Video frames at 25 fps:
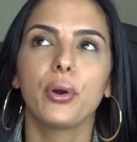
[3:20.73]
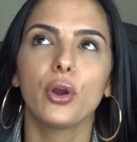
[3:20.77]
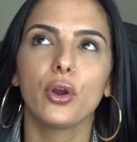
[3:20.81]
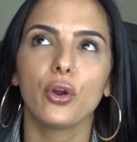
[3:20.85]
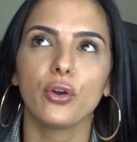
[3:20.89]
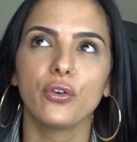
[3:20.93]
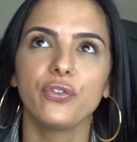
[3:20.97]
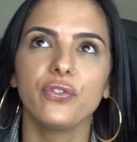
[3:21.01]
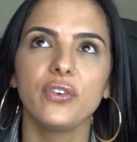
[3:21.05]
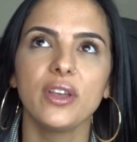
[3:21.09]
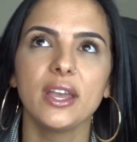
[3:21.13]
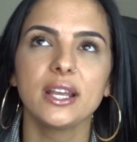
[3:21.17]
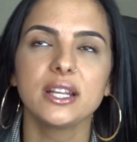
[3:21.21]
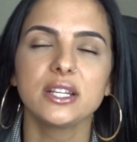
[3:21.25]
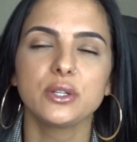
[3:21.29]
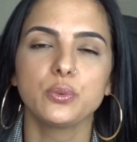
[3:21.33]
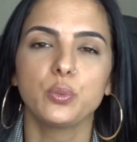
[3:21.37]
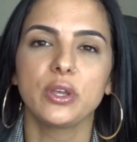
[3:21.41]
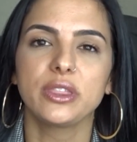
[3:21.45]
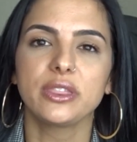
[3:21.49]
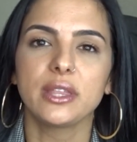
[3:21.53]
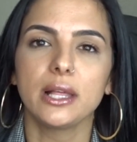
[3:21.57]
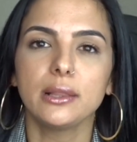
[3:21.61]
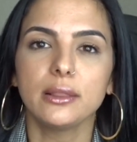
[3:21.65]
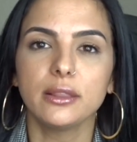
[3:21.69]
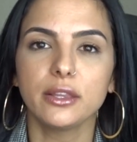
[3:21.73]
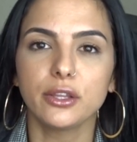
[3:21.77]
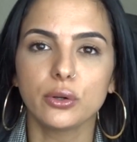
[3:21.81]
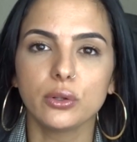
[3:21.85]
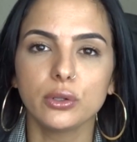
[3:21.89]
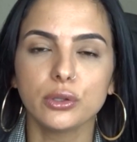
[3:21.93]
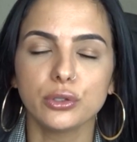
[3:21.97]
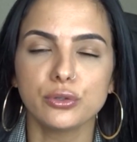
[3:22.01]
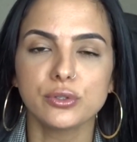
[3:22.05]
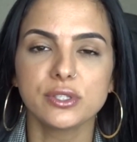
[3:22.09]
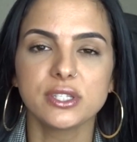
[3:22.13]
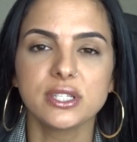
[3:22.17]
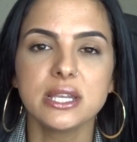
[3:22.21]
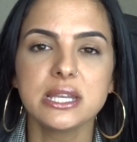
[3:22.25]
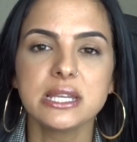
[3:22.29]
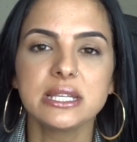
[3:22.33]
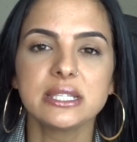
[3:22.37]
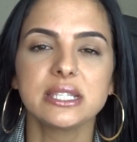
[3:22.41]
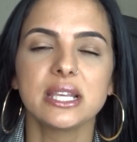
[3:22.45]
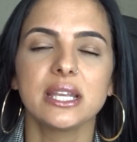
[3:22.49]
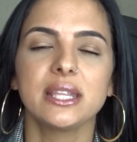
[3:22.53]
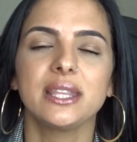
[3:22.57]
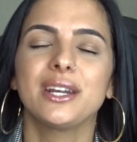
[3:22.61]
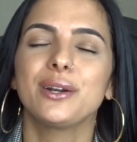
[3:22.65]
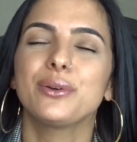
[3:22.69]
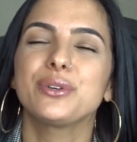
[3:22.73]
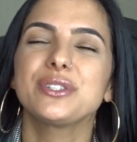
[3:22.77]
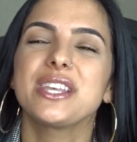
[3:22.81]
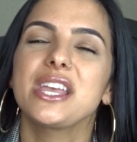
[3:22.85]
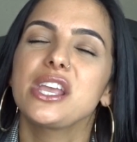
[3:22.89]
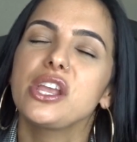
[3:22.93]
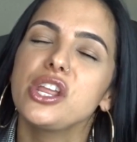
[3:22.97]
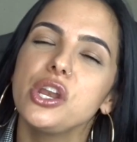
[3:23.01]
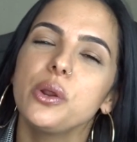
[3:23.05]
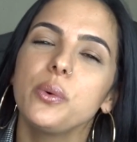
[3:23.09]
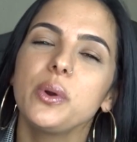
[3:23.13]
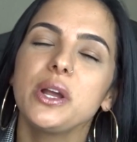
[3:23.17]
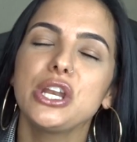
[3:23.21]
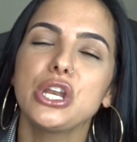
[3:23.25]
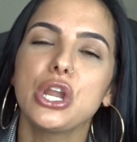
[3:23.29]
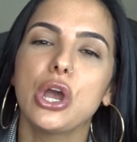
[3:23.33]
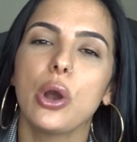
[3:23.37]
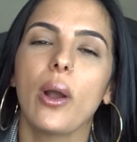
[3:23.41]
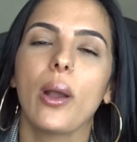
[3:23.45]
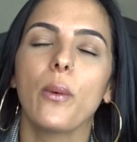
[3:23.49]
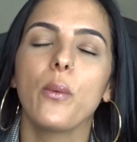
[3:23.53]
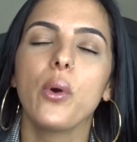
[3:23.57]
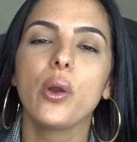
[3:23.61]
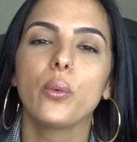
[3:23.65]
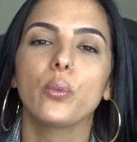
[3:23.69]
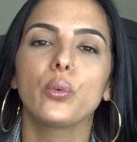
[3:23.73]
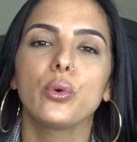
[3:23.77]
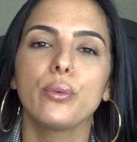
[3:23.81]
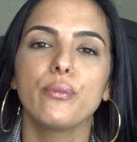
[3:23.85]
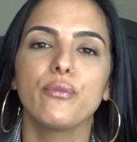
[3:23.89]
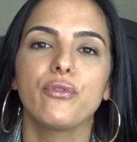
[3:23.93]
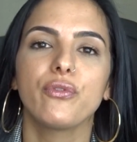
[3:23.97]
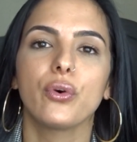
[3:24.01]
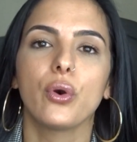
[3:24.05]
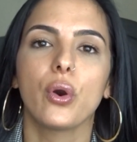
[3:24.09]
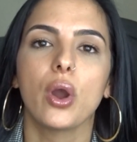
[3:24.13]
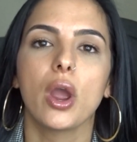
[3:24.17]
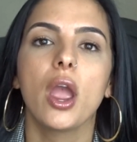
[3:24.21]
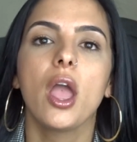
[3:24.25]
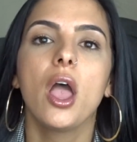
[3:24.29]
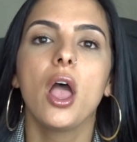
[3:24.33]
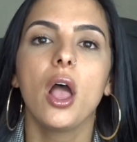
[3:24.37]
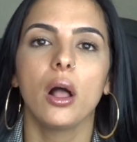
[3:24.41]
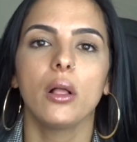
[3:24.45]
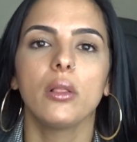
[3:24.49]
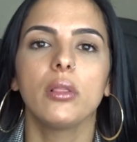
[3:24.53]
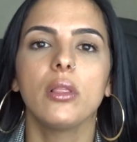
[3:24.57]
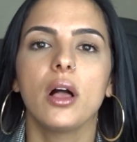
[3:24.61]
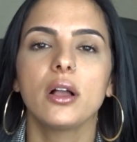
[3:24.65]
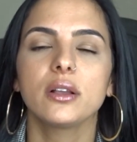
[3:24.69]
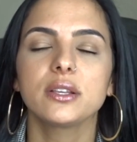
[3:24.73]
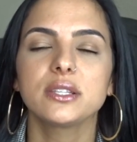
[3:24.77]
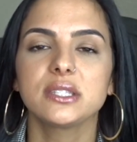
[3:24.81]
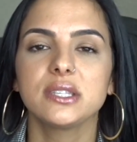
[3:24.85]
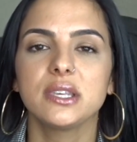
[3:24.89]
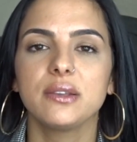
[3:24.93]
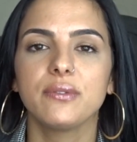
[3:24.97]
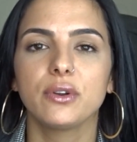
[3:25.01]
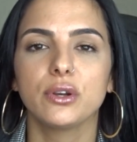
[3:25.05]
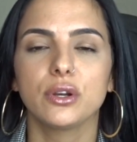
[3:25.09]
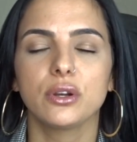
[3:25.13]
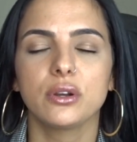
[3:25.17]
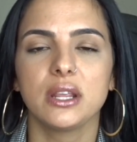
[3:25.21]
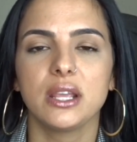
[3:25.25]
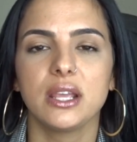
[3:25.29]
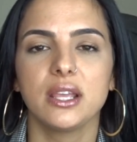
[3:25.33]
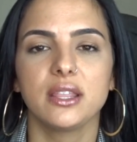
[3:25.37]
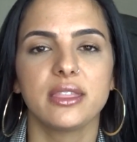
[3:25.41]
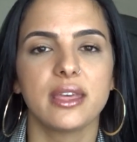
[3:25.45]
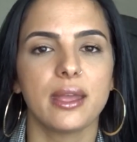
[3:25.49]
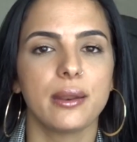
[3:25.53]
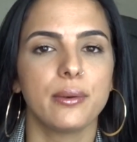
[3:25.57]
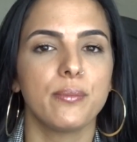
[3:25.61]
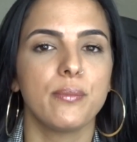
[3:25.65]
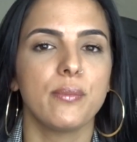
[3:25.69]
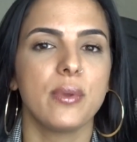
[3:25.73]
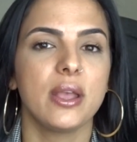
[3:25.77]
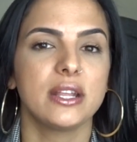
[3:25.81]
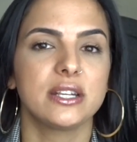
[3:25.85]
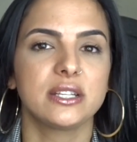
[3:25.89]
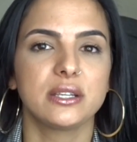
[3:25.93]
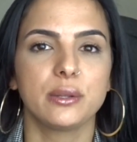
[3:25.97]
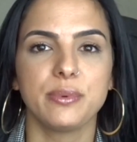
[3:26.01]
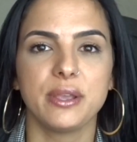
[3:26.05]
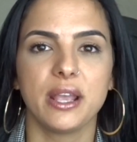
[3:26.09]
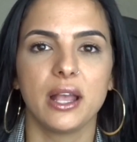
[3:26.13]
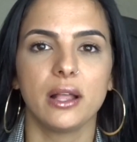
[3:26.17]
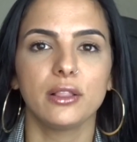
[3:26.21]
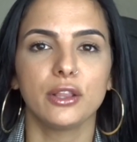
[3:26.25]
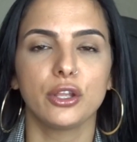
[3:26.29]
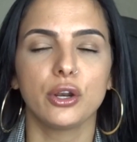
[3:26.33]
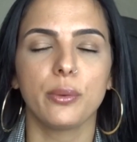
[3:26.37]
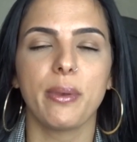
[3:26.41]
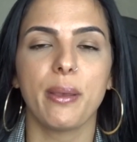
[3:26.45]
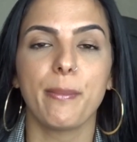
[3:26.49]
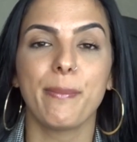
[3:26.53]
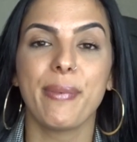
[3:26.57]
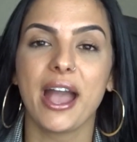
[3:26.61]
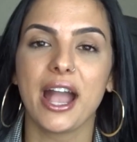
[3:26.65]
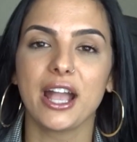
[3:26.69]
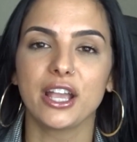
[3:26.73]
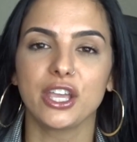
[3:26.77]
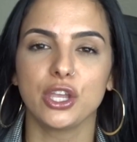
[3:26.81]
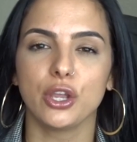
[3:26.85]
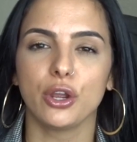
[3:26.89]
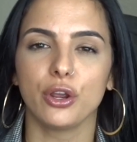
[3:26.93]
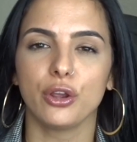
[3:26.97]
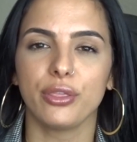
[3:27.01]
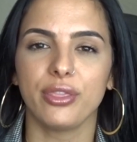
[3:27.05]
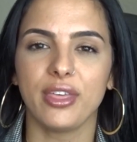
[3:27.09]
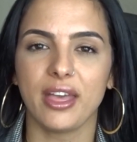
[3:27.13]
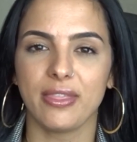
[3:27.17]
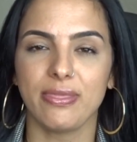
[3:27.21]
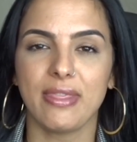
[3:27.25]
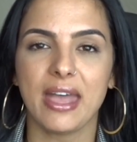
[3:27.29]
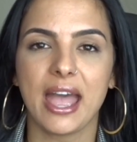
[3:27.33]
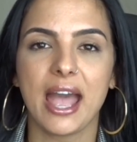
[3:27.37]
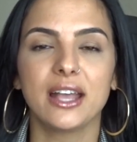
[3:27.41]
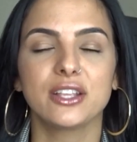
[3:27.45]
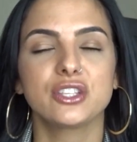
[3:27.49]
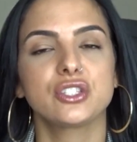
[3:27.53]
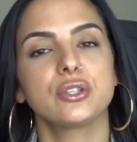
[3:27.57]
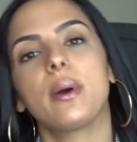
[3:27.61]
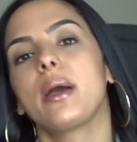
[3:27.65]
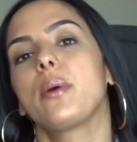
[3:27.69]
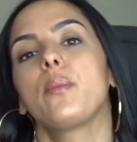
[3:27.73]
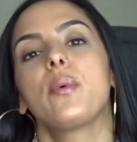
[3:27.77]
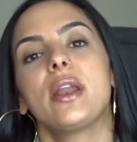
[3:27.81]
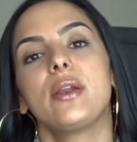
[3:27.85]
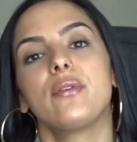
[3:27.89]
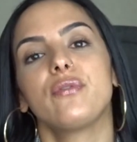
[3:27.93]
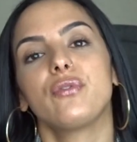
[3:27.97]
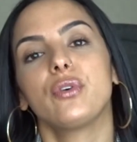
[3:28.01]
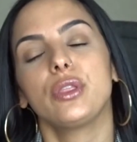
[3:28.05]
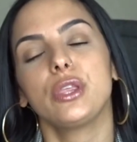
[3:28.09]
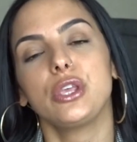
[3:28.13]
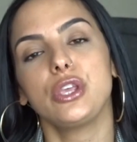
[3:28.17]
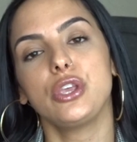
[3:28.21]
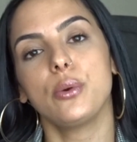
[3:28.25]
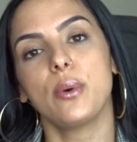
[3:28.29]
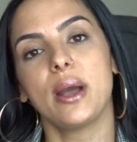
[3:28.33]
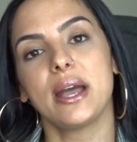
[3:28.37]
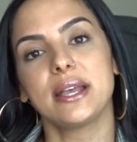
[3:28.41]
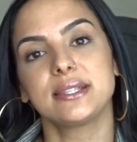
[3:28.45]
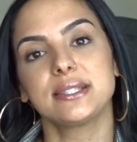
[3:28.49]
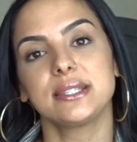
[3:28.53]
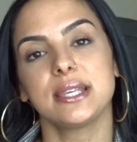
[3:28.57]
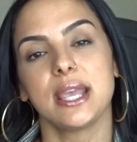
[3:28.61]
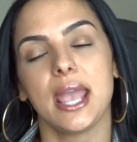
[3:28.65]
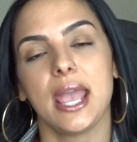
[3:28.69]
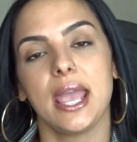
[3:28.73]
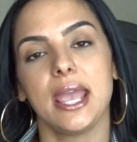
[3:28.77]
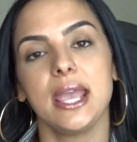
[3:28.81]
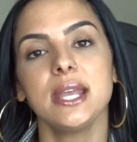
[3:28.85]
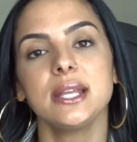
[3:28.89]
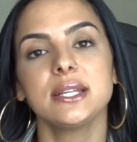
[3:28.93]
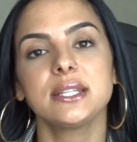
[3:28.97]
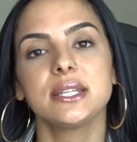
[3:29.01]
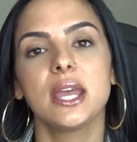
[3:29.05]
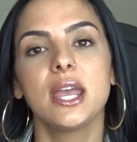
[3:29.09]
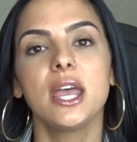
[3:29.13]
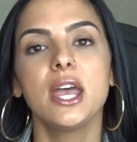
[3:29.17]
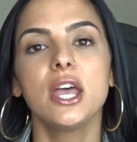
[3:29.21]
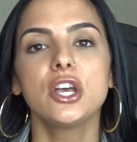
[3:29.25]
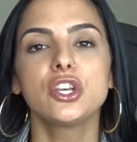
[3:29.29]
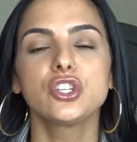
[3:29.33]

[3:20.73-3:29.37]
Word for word: perfect with a little looseness, and then I was like, you know what, no, I want room for a long sleeve underneath and it to be a little bit baggier than that, so I went for the U S eight.